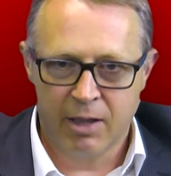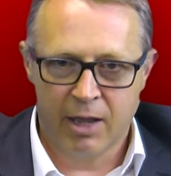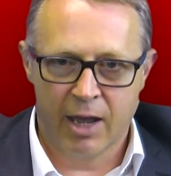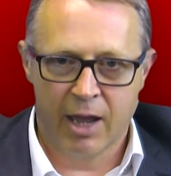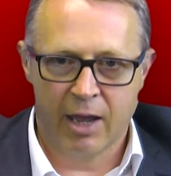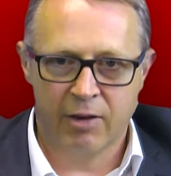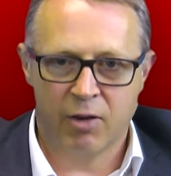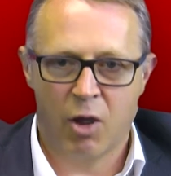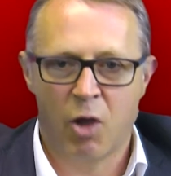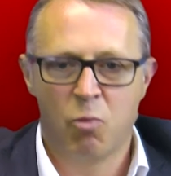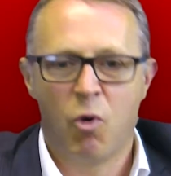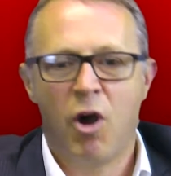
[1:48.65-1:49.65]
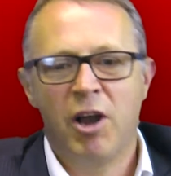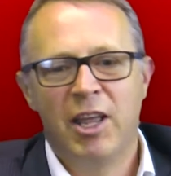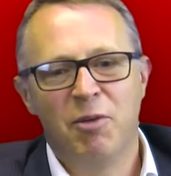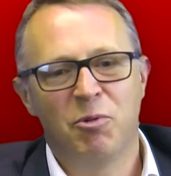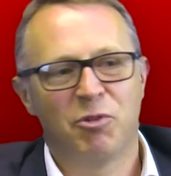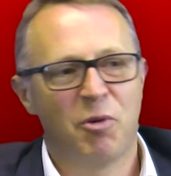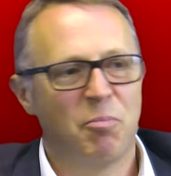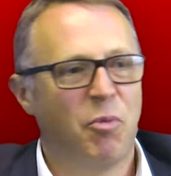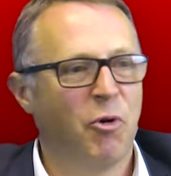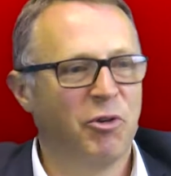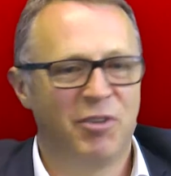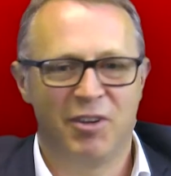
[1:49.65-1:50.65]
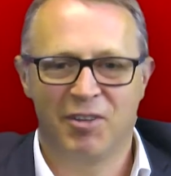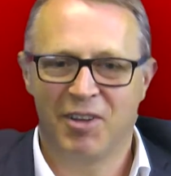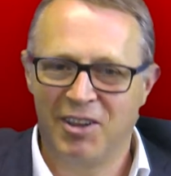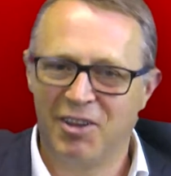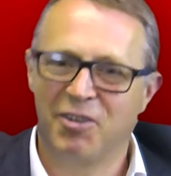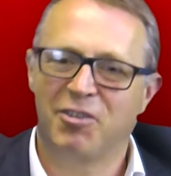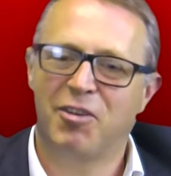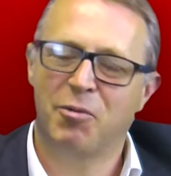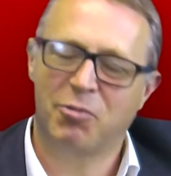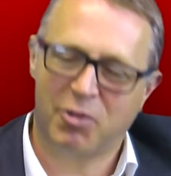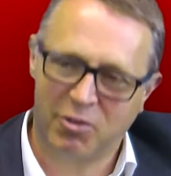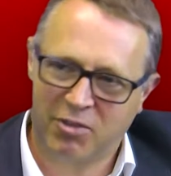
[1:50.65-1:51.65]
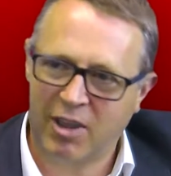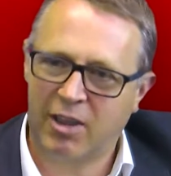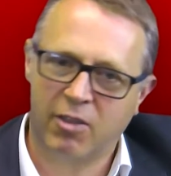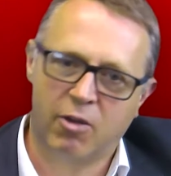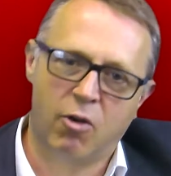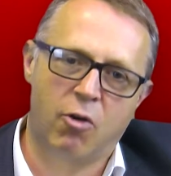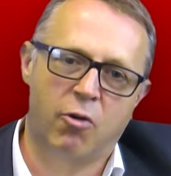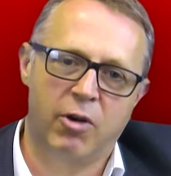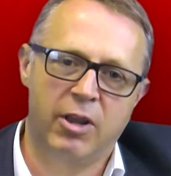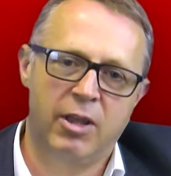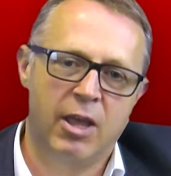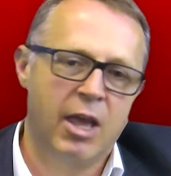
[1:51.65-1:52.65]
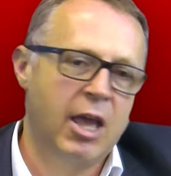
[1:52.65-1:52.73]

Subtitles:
And while he was on point, in terms of taking the glory,